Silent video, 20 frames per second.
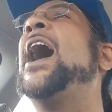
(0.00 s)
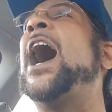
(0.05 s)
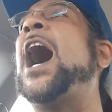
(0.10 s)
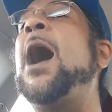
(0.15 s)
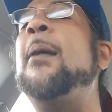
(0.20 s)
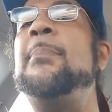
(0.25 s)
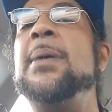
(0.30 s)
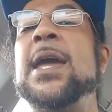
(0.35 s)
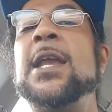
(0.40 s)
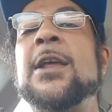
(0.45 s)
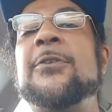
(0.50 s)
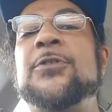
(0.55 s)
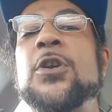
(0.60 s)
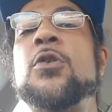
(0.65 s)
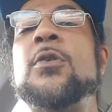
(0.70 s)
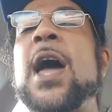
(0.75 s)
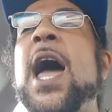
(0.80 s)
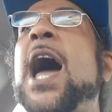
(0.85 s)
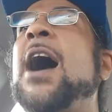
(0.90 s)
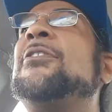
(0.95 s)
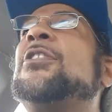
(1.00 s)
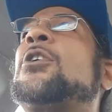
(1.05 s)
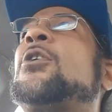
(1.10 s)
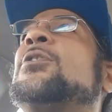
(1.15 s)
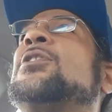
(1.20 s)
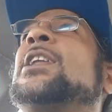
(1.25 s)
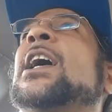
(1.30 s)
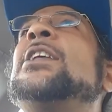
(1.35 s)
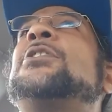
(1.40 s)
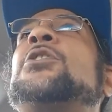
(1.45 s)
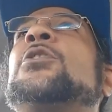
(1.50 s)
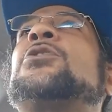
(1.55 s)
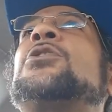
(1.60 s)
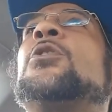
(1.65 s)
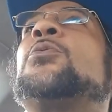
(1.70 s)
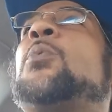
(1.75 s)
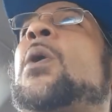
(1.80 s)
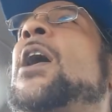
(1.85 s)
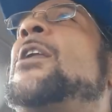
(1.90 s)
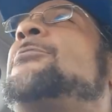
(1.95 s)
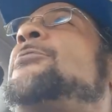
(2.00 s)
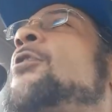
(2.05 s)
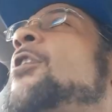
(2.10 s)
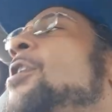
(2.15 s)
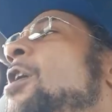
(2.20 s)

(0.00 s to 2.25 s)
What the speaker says: I mean, if you have the credentials to run for